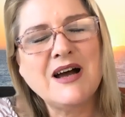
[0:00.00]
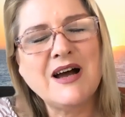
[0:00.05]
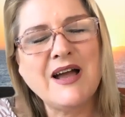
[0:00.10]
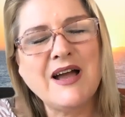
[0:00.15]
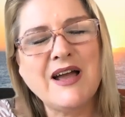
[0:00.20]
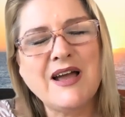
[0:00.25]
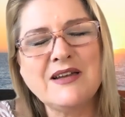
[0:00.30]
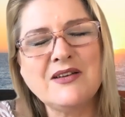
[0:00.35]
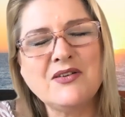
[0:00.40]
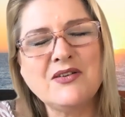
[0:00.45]
I
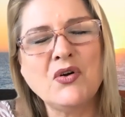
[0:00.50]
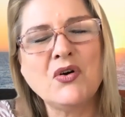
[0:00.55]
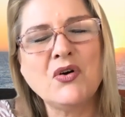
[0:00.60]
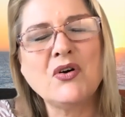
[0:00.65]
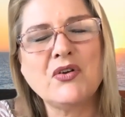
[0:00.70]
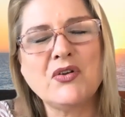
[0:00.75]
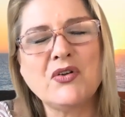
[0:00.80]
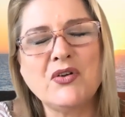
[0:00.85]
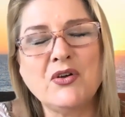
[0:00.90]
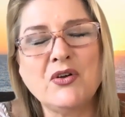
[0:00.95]
had
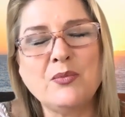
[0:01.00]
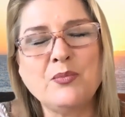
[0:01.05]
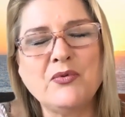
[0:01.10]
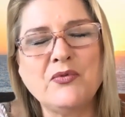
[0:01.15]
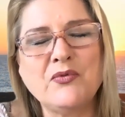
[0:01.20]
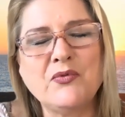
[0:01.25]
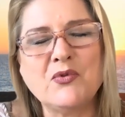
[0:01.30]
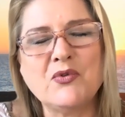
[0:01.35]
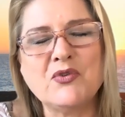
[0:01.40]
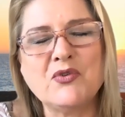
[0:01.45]
not heard
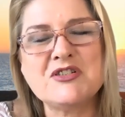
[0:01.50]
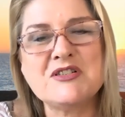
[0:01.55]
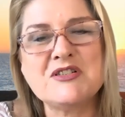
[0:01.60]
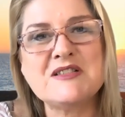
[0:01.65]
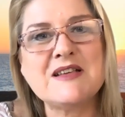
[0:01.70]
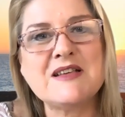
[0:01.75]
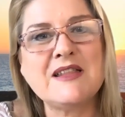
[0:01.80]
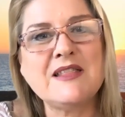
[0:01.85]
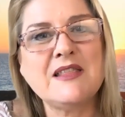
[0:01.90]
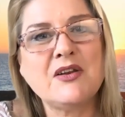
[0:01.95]
before. She
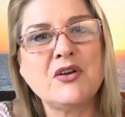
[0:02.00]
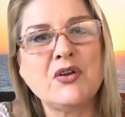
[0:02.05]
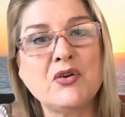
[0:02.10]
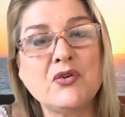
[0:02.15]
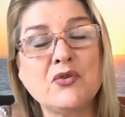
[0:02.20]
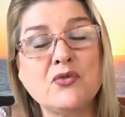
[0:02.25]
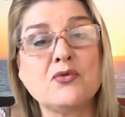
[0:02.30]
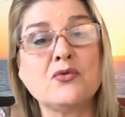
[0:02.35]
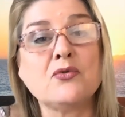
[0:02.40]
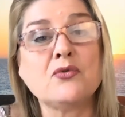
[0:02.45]
said that
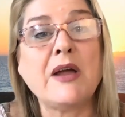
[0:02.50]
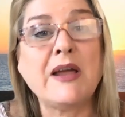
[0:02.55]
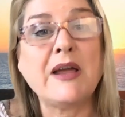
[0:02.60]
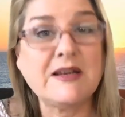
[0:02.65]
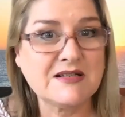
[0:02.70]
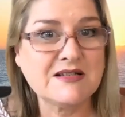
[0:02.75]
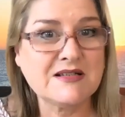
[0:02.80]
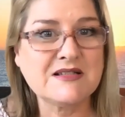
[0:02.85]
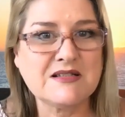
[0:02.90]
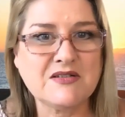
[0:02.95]
her
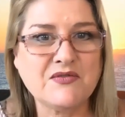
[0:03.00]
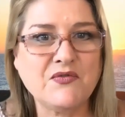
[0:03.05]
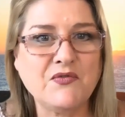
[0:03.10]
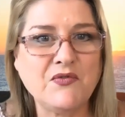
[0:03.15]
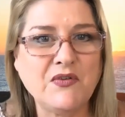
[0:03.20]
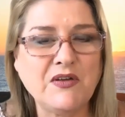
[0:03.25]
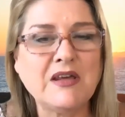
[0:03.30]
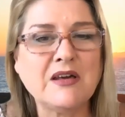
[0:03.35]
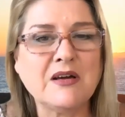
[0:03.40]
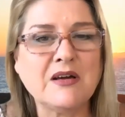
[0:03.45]
greatest
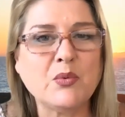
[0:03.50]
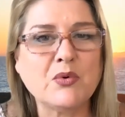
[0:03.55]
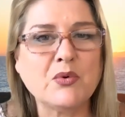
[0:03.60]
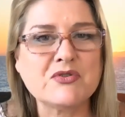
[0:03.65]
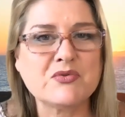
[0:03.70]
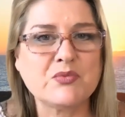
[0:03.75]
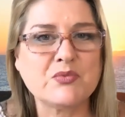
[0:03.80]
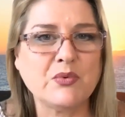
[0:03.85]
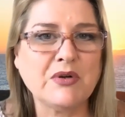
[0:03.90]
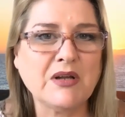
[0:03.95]
fear
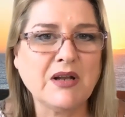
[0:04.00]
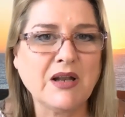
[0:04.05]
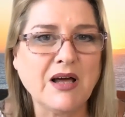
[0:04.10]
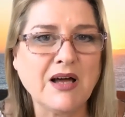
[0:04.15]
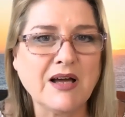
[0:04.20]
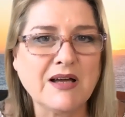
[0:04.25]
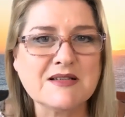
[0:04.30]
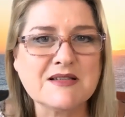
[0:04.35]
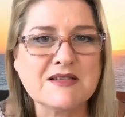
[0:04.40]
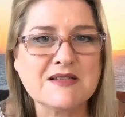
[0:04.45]
was
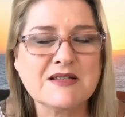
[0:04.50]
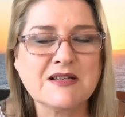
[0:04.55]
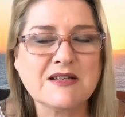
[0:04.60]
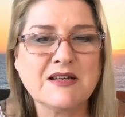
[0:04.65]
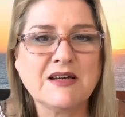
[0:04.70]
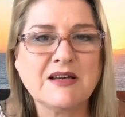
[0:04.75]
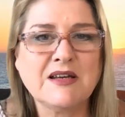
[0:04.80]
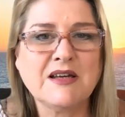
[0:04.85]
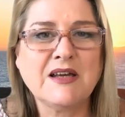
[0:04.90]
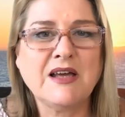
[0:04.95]
realized.
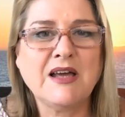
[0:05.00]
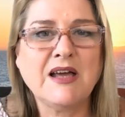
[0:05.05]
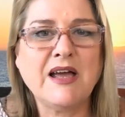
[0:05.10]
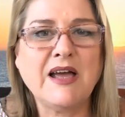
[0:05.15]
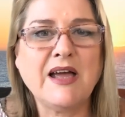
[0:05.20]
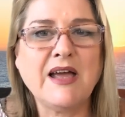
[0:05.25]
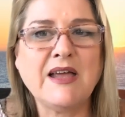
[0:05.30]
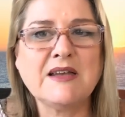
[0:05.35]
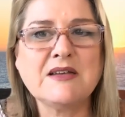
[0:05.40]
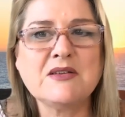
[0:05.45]

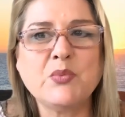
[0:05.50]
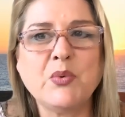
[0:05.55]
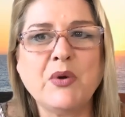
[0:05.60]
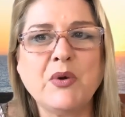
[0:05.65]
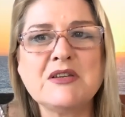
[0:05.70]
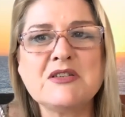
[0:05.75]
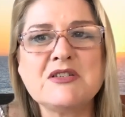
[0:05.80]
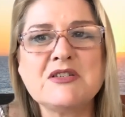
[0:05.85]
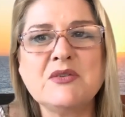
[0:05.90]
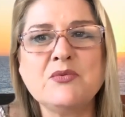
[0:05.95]
And
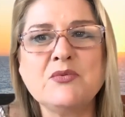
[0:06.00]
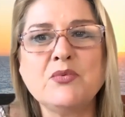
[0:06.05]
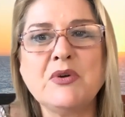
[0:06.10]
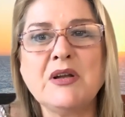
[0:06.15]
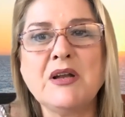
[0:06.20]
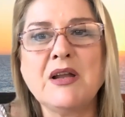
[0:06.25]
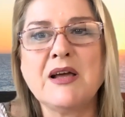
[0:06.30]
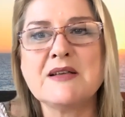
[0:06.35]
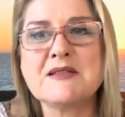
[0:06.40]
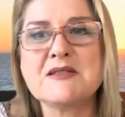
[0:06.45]
when she
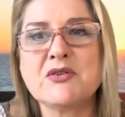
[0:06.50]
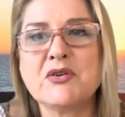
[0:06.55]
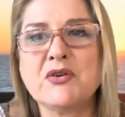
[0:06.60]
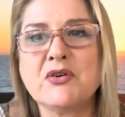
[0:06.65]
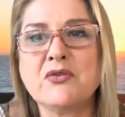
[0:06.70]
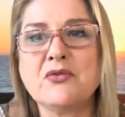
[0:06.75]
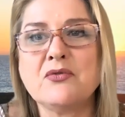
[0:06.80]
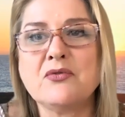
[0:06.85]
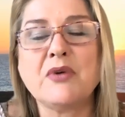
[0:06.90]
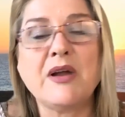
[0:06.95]
realized
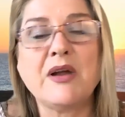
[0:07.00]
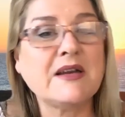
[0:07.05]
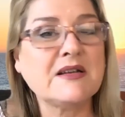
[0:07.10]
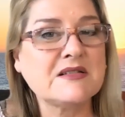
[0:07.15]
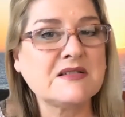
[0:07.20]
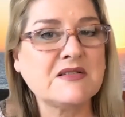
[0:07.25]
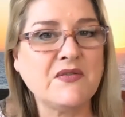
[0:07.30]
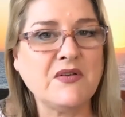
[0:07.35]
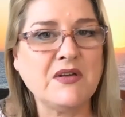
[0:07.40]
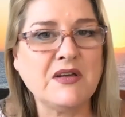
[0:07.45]
her
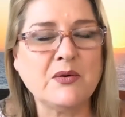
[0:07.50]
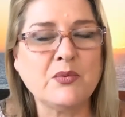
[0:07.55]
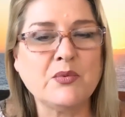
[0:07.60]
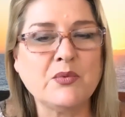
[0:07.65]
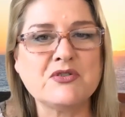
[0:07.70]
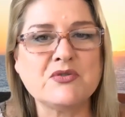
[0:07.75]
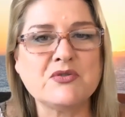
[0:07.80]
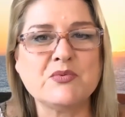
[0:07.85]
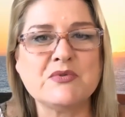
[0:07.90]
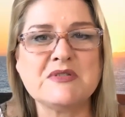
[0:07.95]
greatest fear,
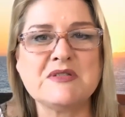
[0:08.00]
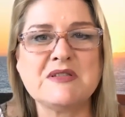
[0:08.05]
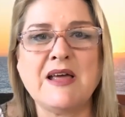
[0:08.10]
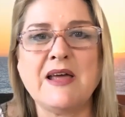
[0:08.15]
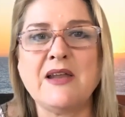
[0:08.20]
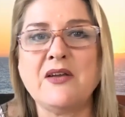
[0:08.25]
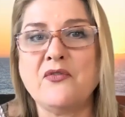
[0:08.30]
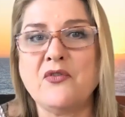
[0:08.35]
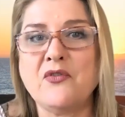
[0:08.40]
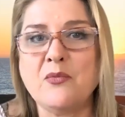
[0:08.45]
which was
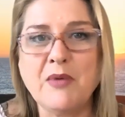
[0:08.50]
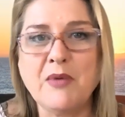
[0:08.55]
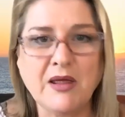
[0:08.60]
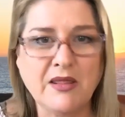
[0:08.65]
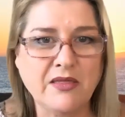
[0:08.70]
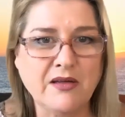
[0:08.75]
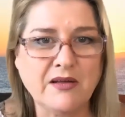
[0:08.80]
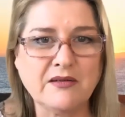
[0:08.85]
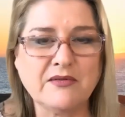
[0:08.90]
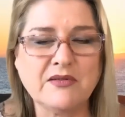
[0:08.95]
that of a
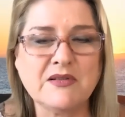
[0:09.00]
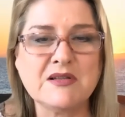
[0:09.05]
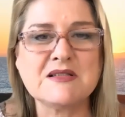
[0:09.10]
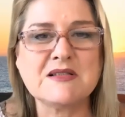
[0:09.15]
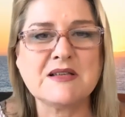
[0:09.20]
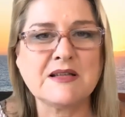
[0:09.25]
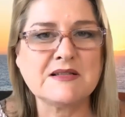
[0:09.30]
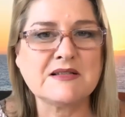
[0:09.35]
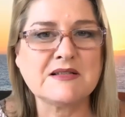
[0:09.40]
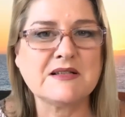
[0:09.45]
mother, the
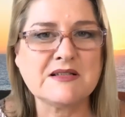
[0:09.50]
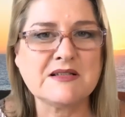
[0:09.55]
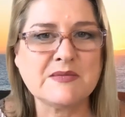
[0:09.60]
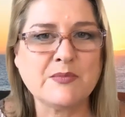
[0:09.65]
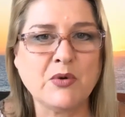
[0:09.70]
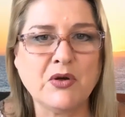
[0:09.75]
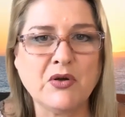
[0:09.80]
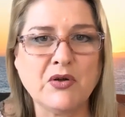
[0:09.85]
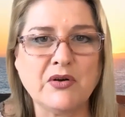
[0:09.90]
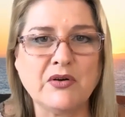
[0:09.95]
senseless
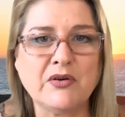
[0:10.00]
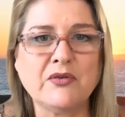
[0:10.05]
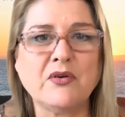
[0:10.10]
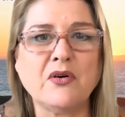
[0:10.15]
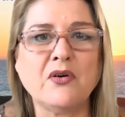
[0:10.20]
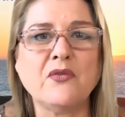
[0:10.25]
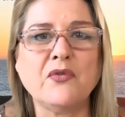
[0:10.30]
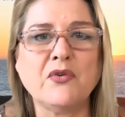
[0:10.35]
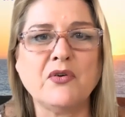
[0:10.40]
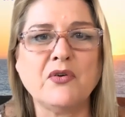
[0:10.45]
murder
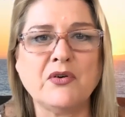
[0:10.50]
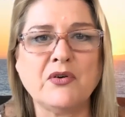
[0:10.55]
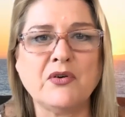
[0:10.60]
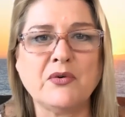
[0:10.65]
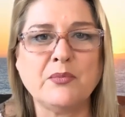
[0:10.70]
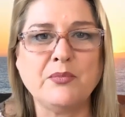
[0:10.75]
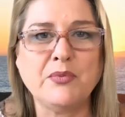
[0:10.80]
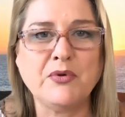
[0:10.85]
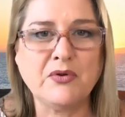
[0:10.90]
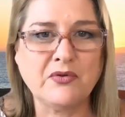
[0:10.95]
of
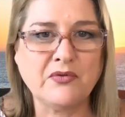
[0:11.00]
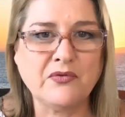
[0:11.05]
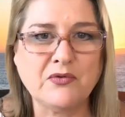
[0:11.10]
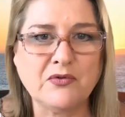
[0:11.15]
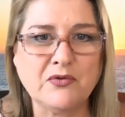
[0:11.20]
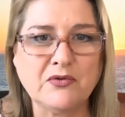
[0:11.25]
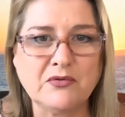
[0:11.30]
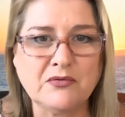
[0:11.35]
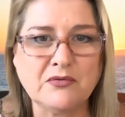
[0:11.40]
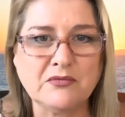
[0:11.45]
her
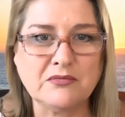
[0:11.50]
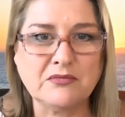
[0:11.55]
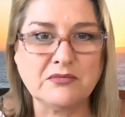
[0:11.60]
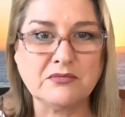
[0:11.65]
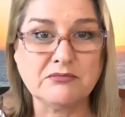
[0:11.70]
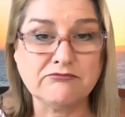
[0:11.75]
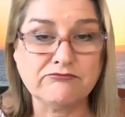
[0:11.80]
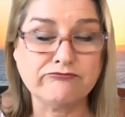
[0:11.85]
beautiful